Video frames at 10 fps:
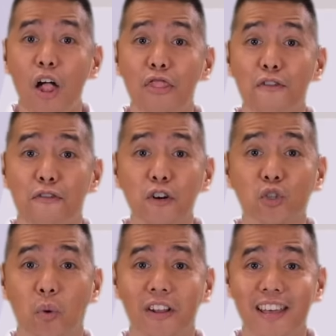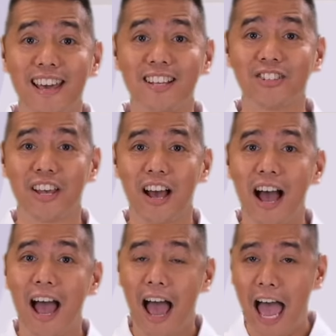The first one is
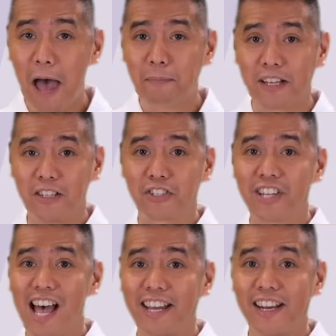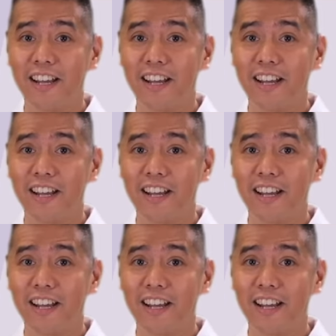apical side.